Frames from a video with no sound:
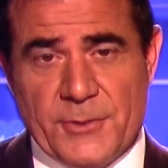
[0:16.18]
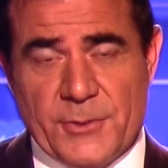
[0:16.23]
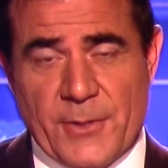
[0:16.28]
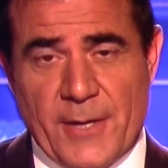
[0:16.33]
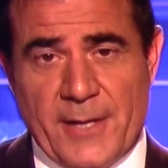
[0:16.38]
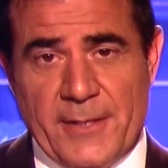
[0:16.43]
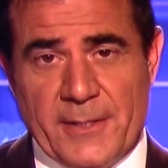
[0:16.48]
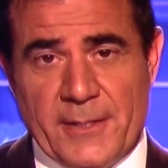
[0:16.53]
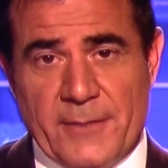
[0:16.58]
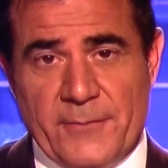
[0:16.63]

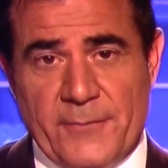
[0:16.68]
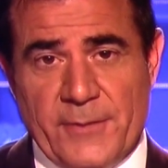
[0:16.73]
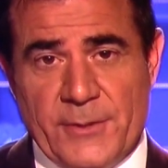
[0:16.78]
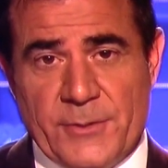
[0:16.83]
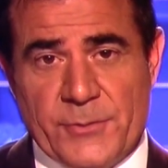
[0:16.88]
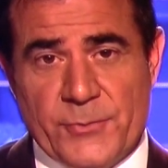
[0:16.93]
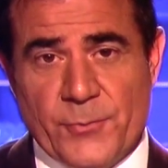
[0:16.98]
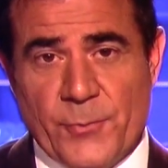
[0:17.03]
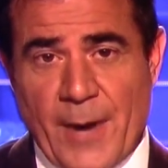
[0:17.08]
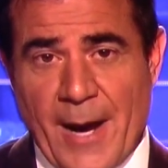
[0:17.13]
trying to
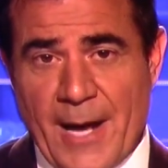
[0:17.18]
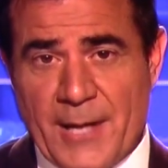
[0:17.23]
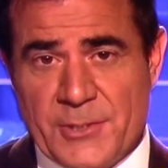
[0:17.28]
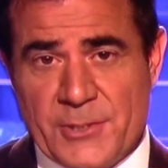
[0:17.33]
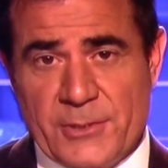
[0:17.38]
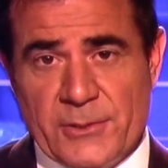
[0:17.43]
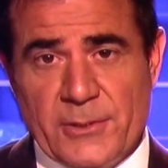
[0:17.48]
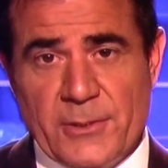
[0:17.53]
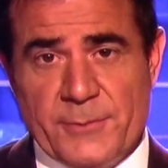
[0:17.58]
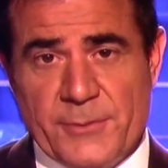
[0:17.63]
convince
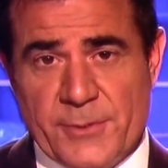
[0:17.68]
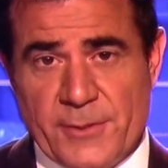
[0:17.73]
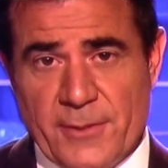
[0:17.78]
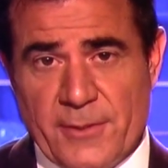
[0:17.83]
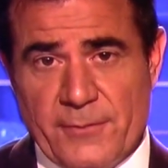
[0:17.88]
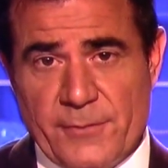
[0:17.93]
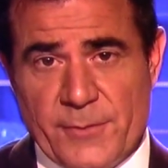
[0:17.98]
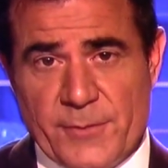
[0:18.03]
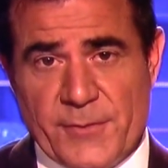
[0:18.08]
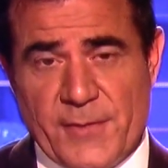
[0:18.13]
rational
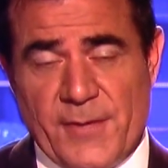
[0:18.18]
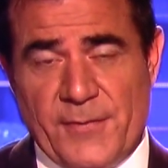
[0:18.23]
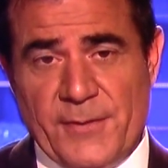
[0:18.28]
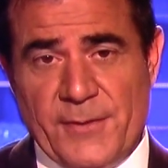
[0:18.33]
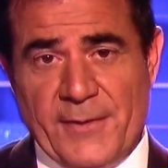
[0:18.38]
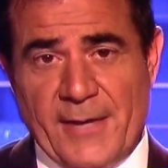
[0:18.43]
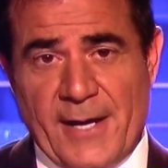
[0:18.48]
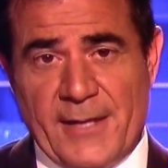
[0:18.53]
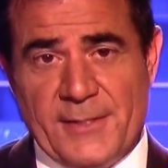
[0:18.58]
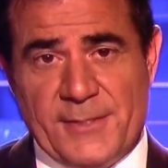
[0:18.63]
observers that the
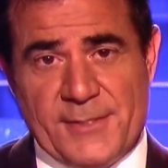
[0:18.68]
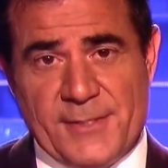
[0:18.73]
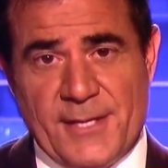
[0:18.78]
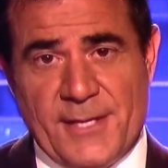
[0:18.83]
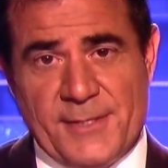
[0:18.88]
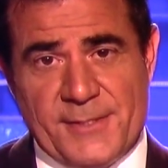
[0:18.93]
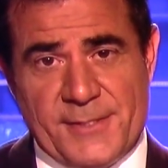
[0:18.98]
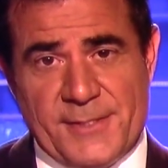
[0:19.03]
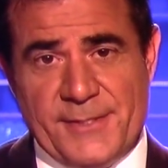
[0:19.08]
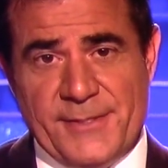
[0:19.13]
United
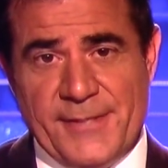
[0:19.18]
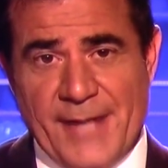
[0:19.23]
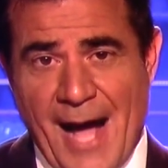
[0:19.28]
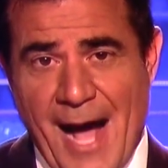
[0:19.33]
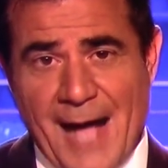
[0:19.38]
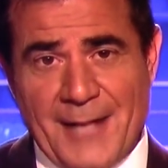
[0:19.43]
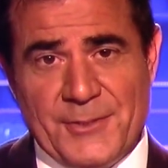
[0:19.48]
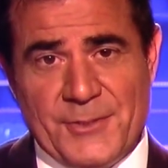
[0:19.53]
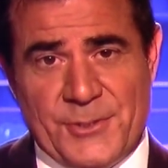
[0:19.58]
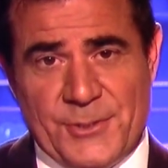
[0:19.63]
States did
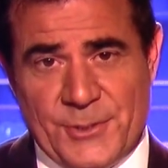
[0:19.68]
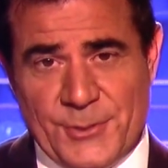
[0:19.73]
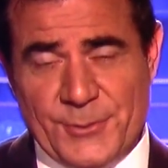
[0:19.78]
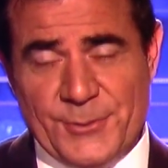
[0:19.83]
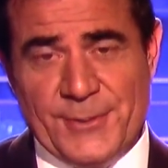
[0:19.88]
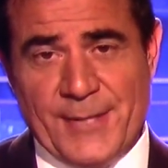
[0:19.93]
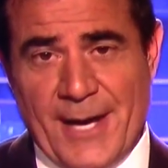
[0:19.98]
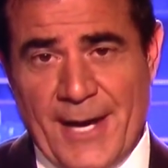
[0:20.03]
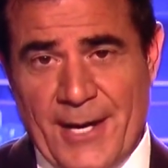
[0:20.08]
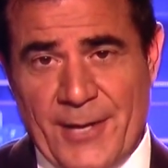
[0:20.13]
not shoot
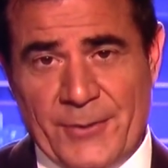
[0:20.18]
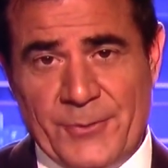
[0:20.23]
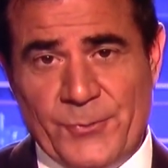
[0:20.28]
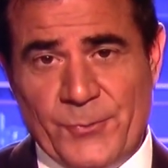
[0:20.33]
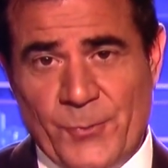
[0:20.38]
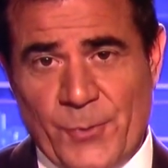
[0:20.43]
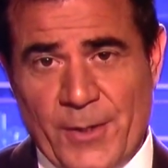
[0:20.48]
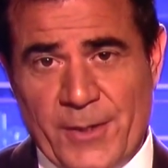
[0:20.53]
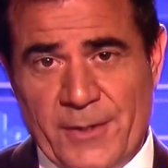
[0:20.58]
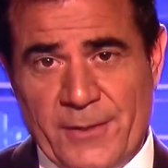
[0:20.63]
down
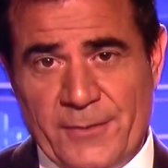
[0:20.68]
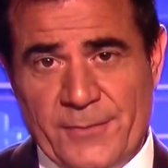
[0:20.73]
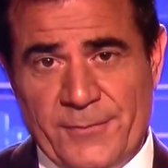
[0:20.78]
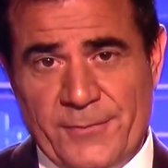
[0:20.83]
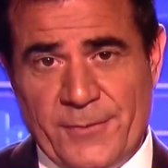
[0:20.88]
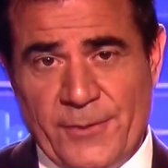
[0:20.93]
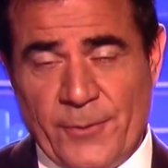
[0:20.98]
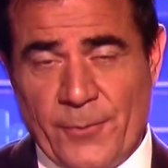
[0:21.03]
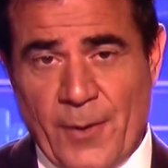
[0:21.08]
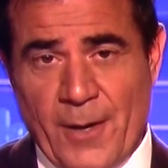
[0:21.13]
one of
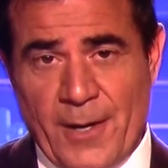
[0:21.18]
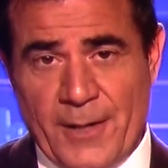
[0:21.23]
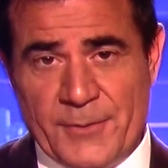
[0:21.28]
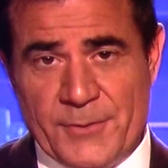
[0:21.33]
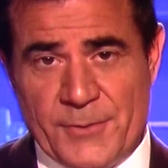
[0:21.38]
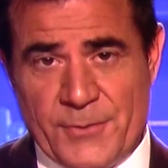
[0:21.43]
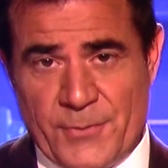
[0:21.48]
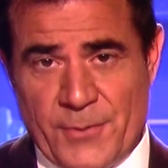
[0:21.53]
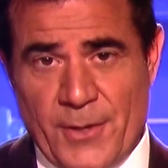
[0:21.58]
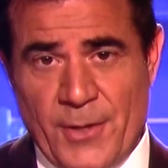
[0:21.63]

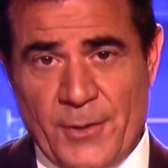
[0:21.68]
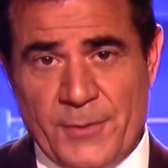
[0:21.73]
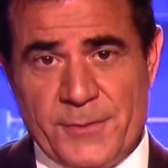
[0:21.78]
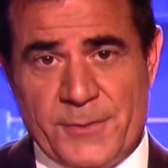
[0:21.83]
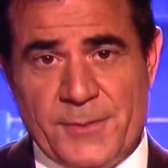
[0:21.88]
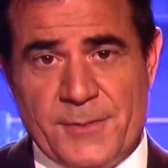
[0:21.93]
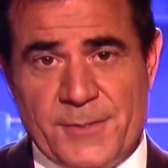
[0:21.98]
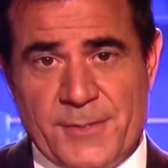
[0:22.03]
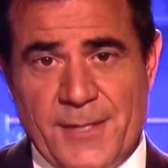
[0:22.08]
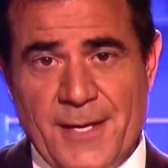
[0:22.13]
Iran's drones.
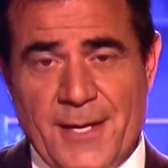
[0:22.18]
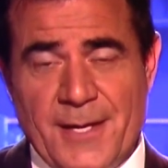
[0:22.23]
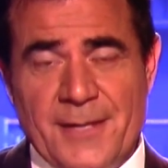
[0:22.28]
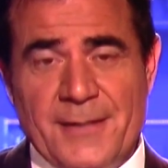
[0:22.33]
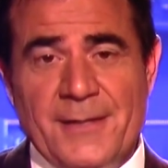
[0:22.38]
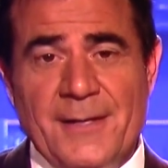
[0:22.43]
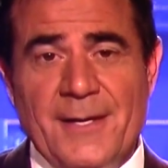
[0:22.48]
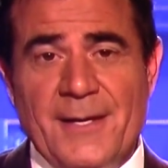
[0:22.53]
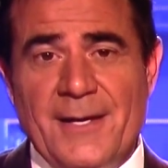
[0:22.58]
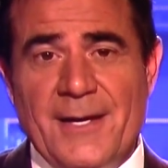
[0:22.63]

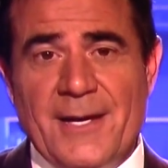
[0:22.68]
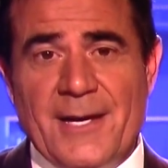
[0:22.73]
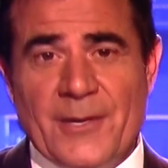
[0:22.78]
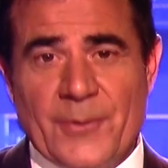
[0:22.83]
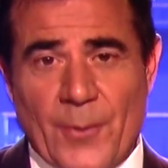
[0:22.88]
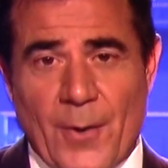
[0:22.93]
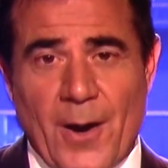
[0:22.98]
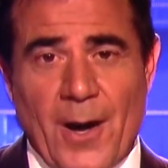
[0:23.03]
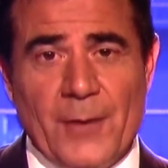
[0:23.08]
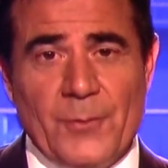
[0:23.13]
Instead,
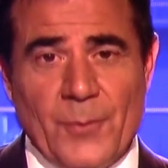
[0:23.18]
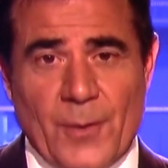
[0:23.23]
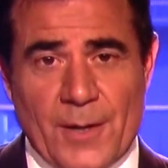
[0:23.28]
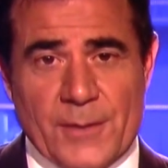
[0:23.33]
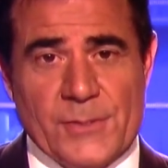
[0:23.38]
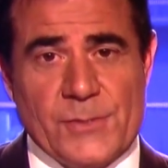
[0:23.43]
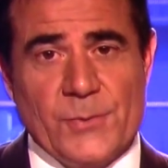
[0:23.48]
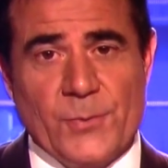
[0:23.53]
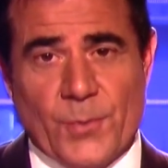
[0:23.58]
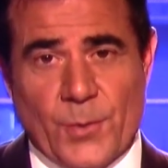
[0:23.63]
Iran
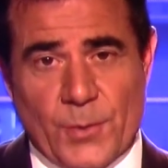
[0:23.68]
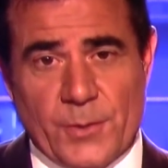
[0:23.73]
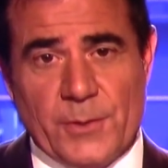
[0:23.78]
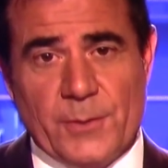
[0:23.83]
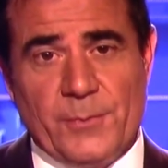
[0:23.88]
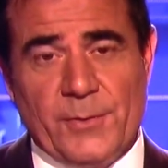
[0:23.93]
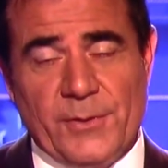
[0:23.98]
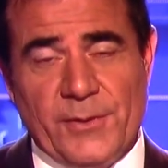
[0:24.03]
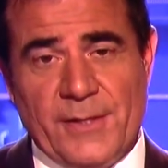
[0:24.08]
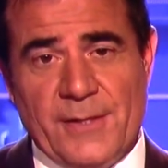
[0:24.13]
wants the world to
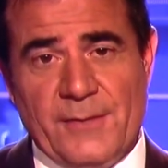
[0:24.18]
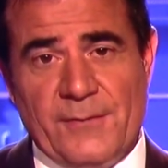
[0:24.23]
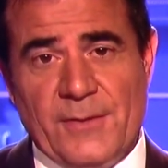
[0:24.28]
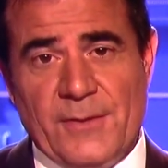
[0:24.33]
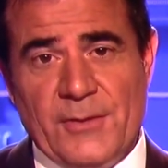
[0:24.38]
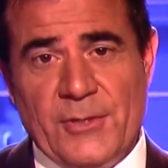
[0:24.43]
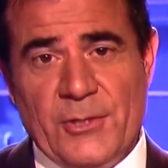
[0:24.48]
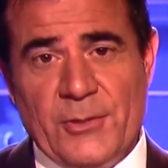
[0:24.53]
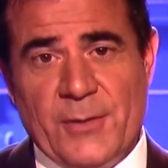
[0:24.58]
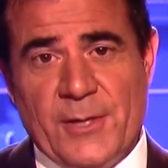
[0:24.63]
believe that
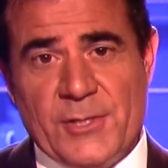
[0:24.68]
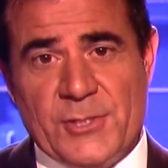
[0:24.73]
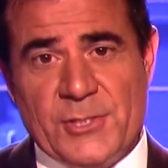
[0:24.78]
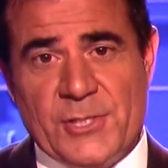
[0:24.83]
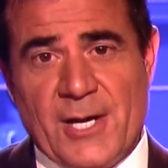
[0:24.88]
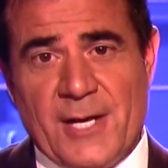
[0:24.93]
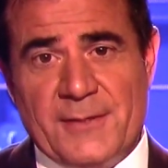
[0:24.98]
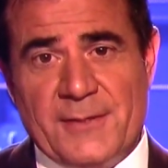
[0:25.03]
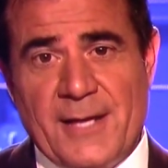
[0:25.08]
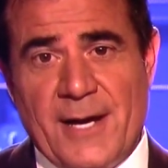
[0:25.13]
the U.S.
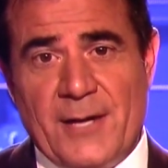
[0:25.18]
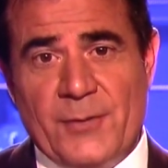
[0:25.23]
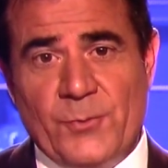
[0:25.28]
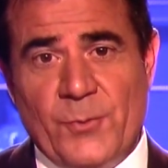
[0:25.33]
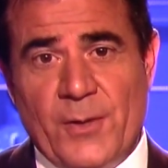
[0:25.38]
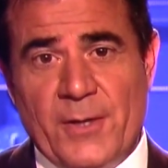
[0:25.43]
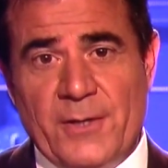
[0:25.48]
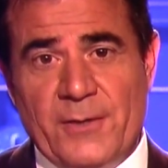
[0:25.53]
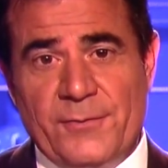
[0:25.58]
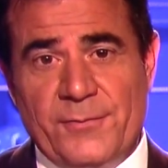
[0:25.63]
shot down
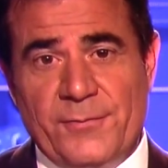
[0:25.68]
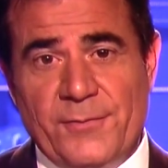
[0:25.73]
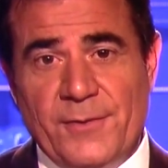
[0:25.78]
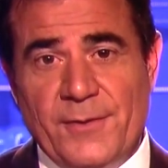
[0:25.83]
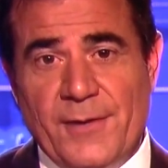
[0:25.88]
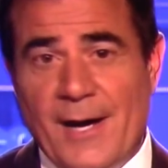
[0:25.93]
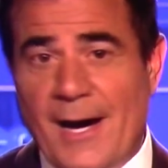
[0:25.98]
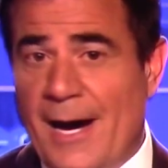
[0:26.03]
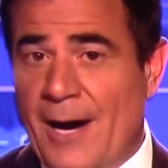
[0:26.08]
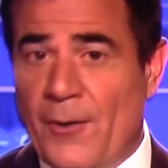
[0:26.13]
one of
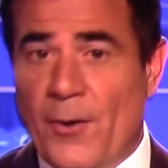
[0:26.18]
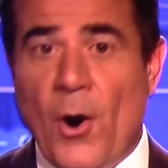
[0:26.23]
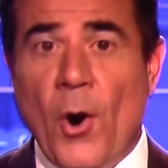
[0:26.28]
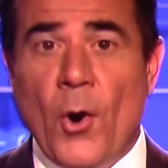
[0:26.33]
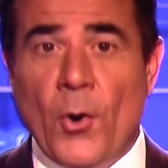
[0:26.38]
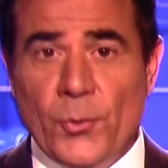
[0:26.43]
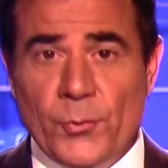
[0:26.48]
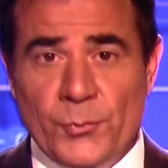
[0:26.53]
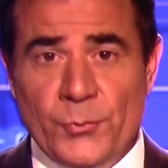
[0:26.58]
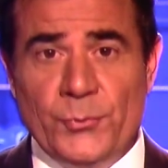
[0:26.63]
our
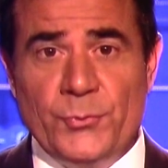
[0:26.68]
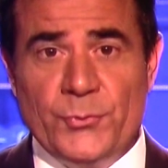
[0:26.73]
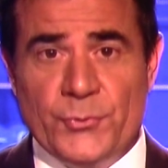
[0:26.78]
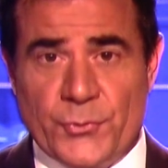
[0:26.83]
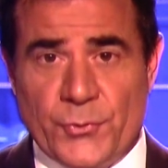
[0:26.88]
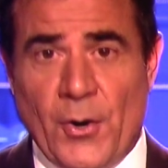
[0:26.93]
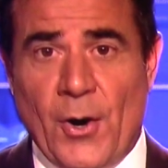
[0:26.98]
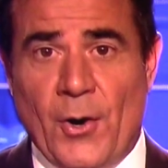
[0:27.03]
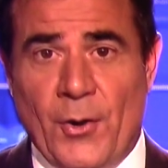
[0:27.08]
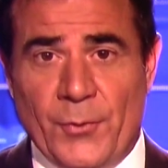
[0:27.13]
own
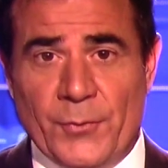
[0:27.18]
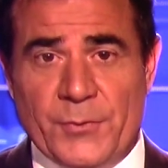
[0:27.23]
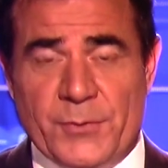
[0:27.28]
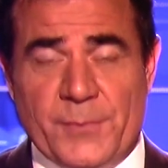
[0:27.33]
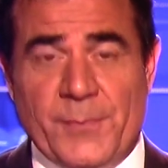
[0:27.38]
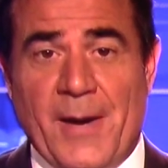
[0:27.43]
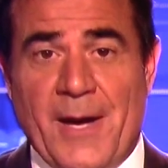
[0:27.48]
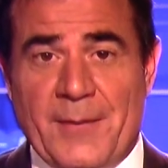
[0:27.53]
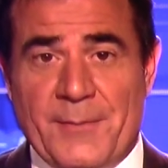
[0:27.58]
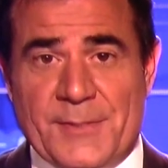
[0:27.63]
drones
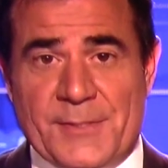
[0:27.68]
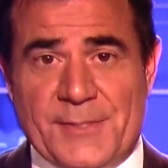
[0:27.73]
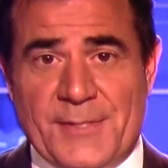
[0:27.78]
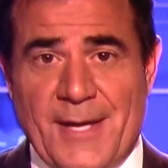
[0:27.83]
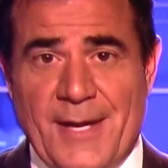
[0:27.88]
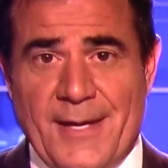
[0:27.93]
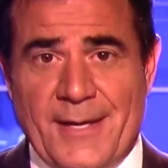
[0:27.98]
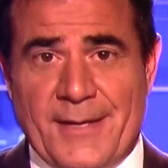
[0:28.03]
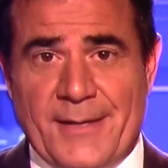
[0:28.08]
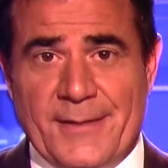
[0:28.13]
by
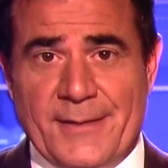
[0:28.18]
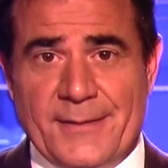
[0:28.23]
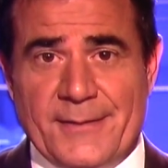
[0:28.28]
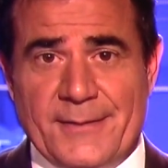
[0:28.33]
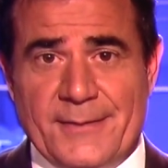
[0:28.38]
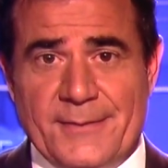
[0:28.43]
mistake.